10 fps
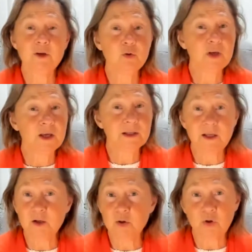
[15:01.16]
you get
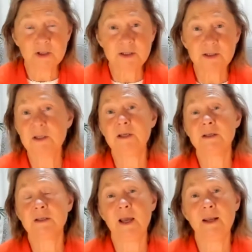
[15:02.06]
any chronic
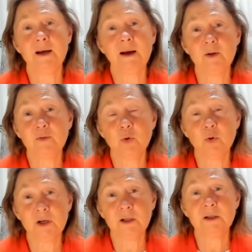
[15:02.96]
disease, any kind of
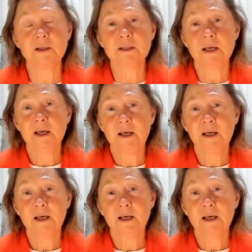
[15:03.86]
chronic illness,